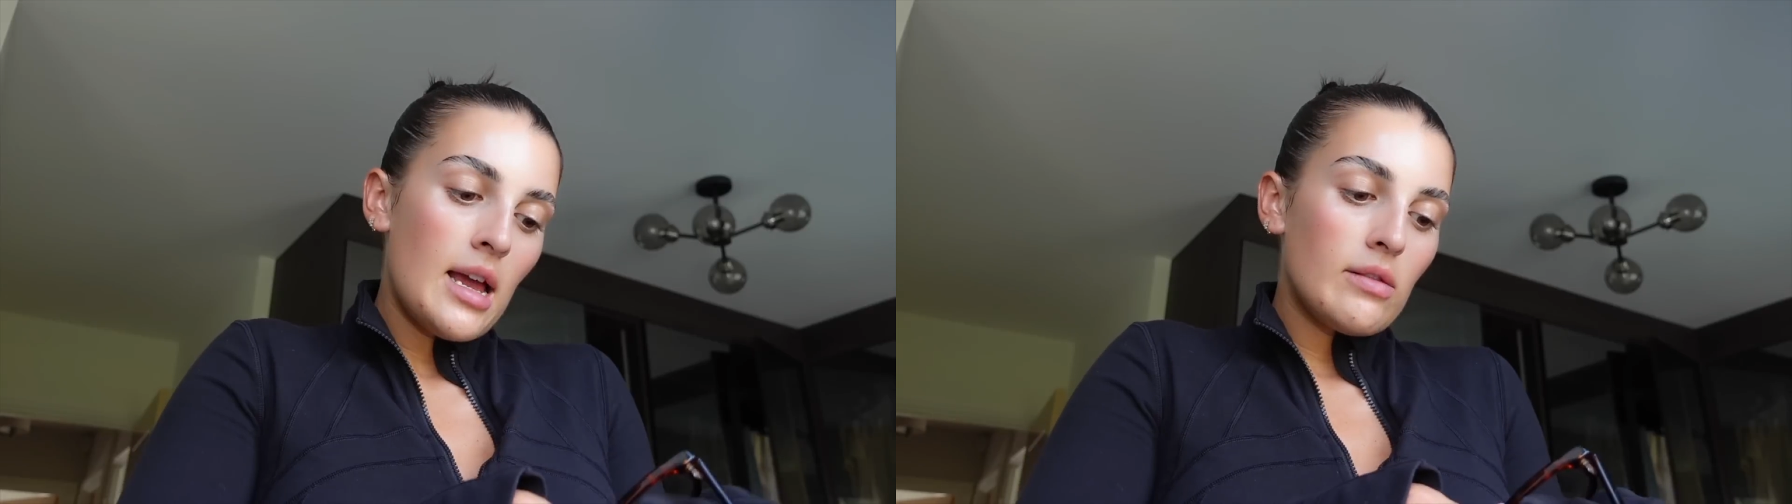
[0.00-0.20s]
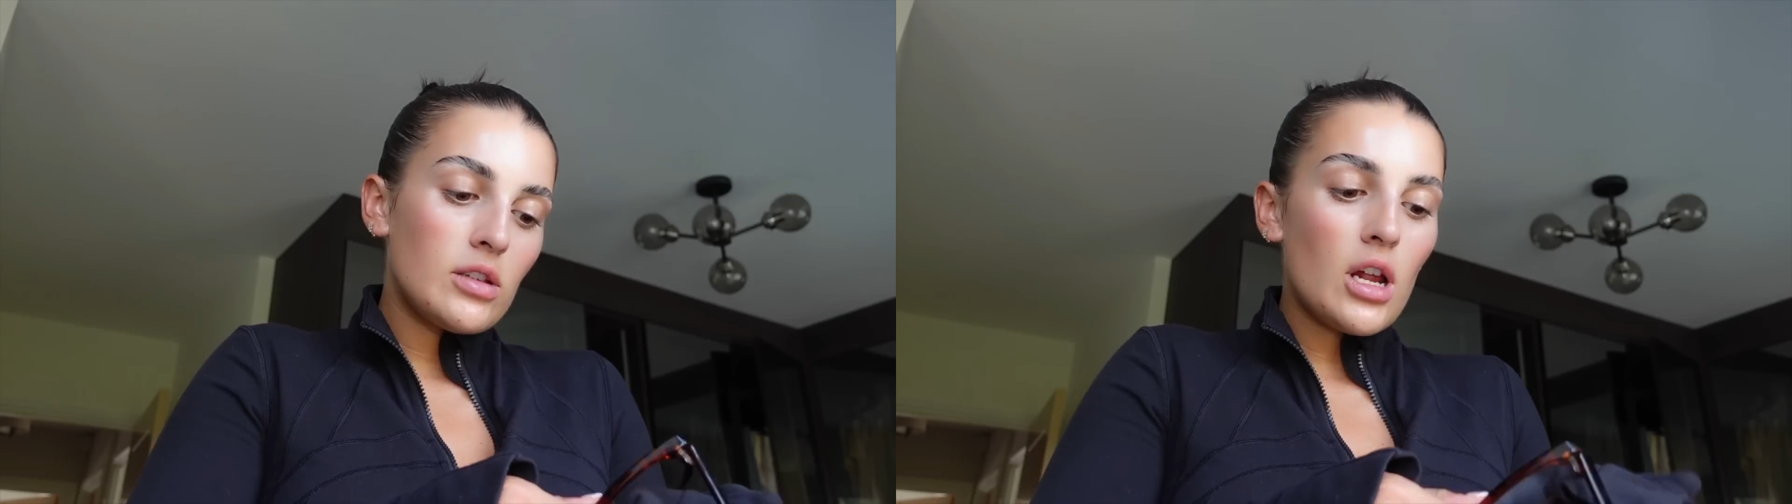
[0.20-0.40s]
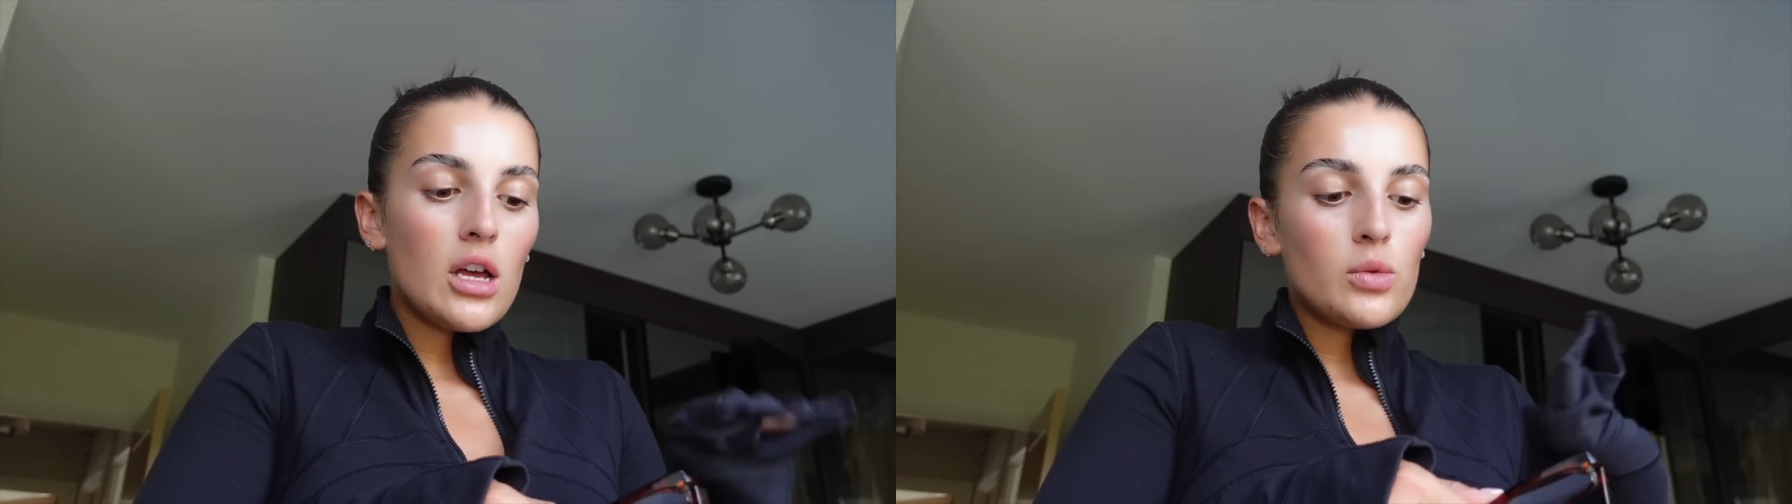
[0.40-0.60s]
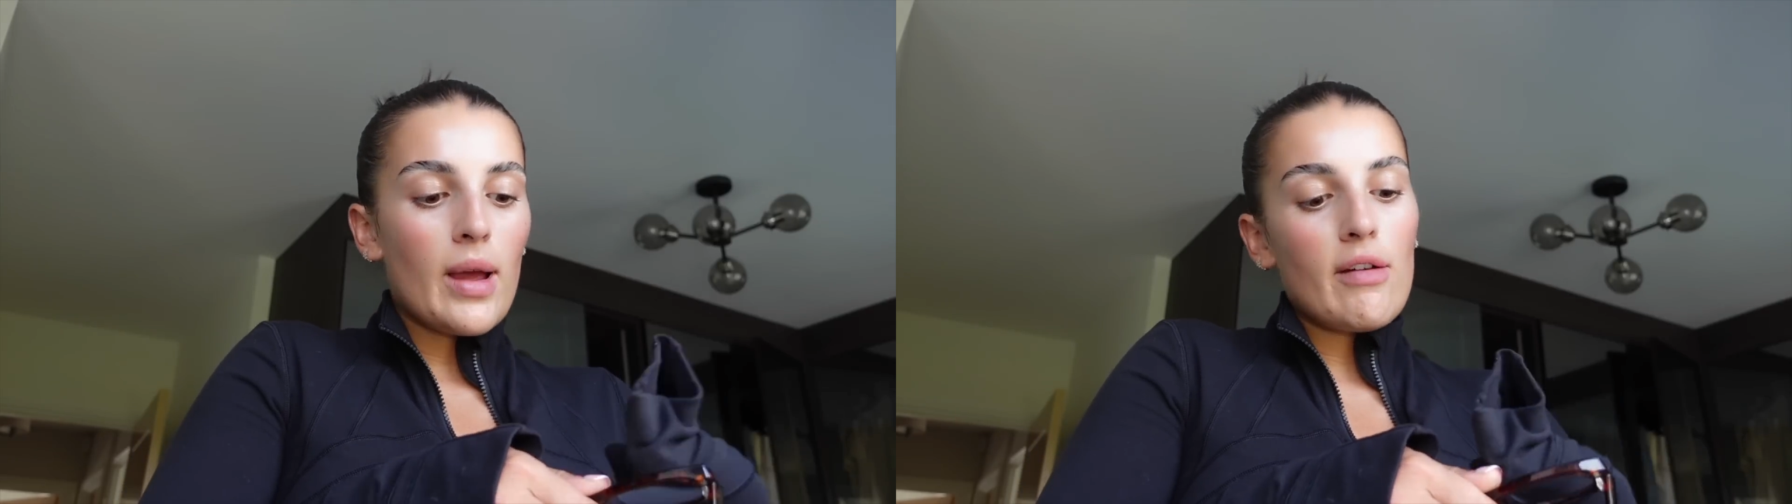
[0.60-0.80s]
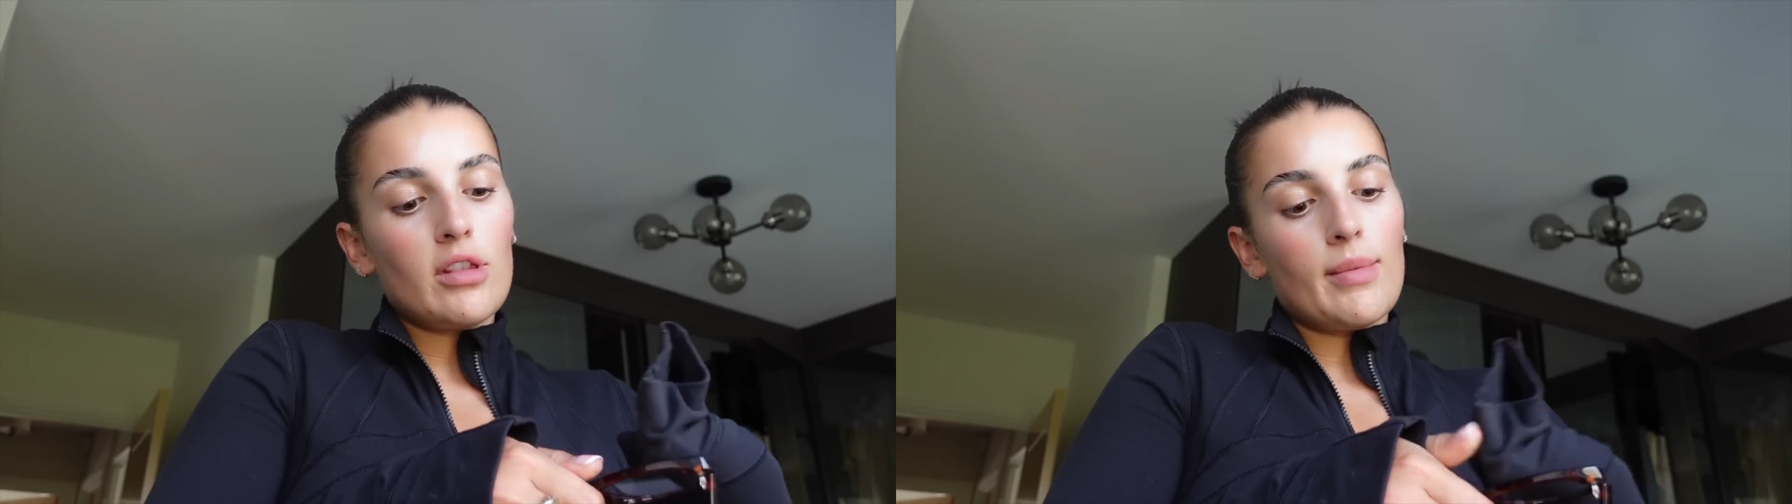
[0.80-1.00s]
Started
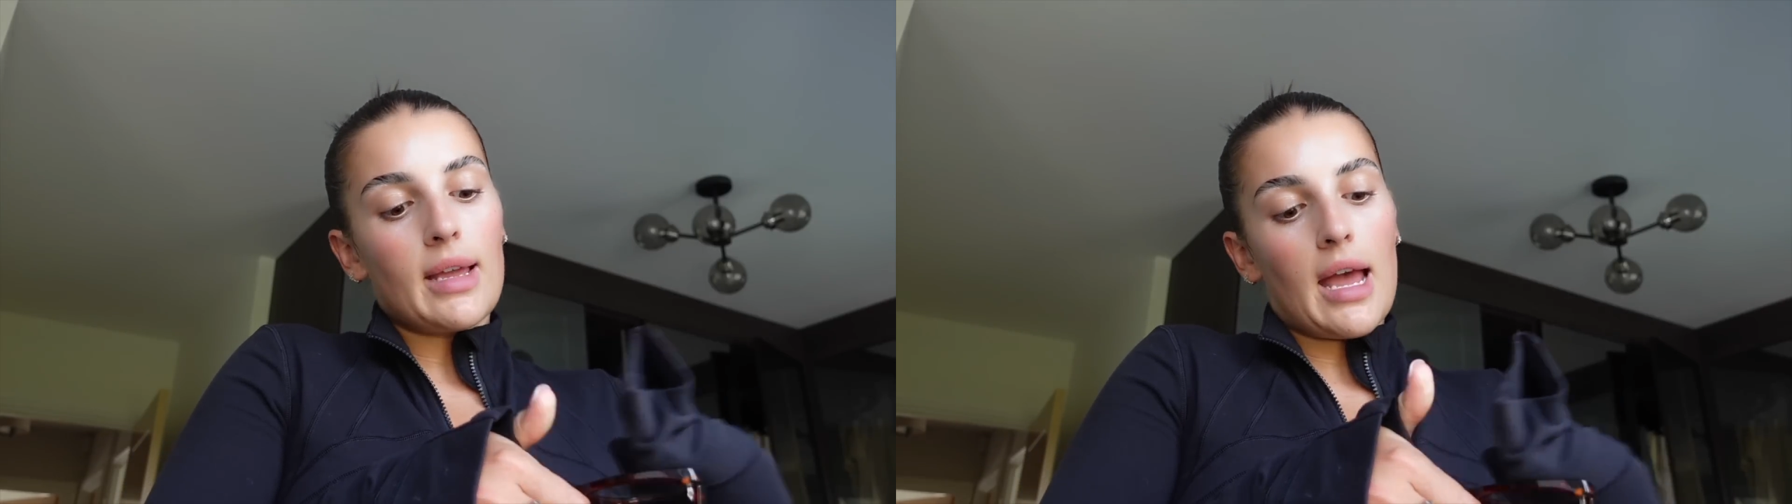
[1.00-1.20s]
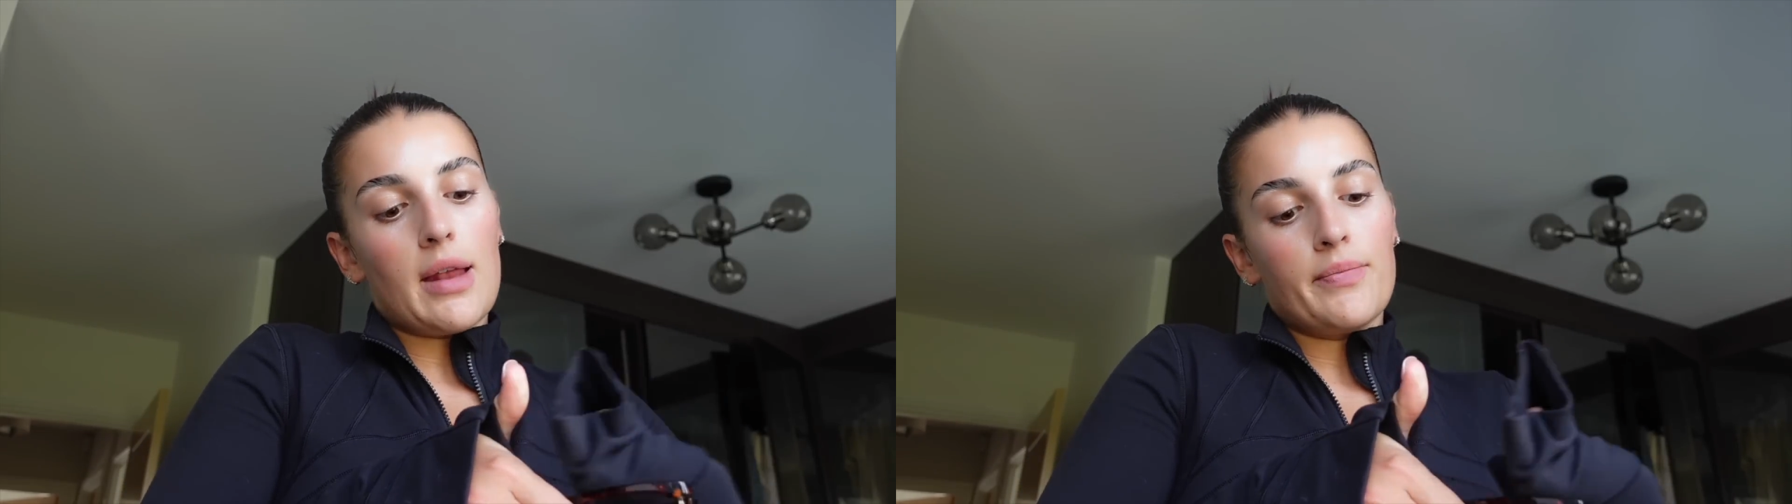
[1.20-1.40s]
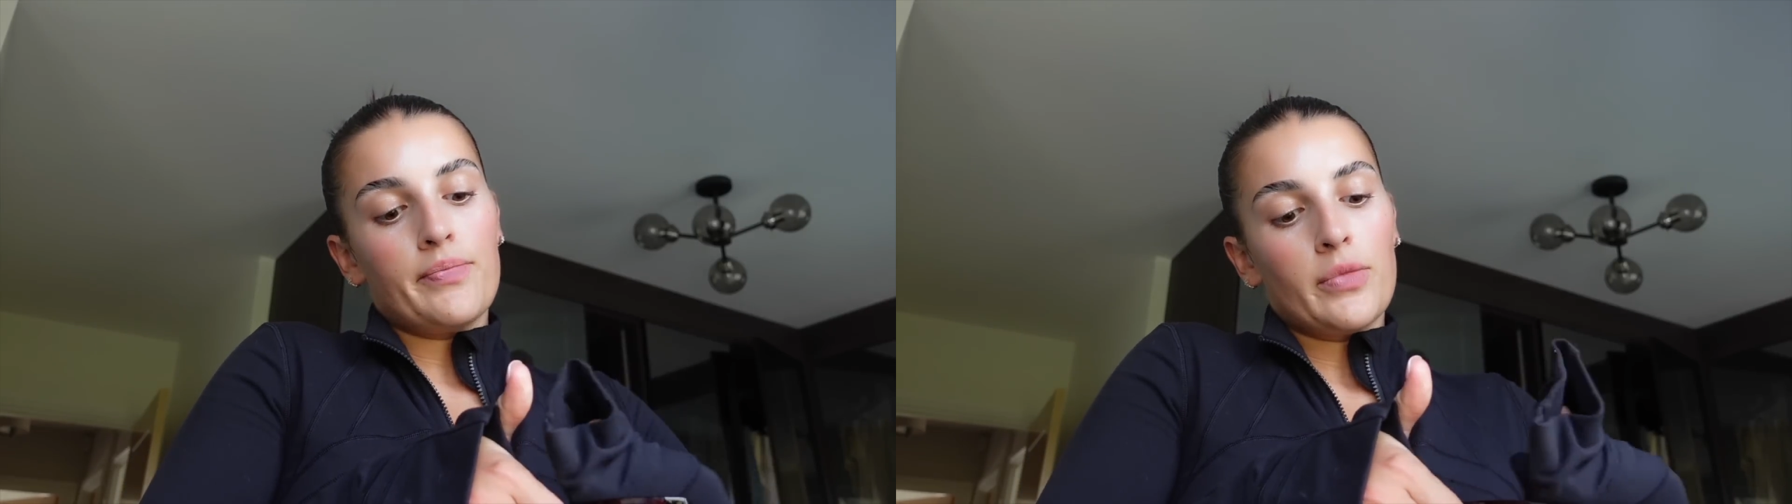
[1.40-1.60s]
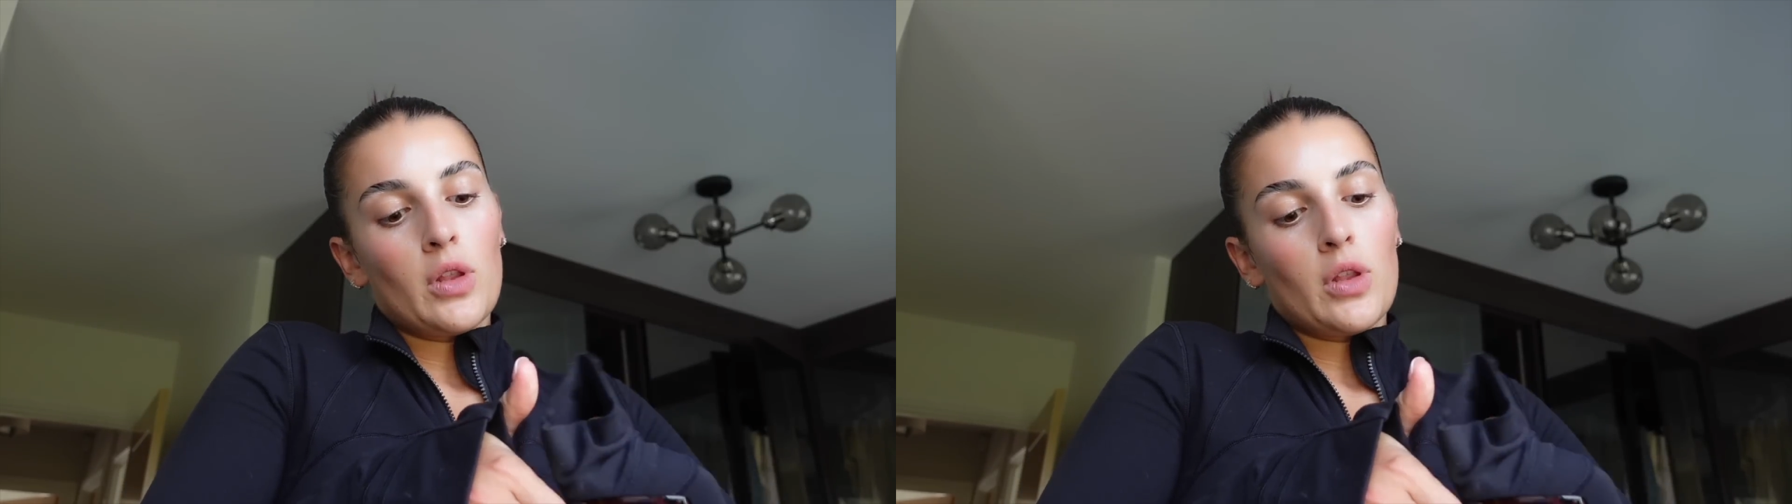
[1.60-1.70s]
wearing them again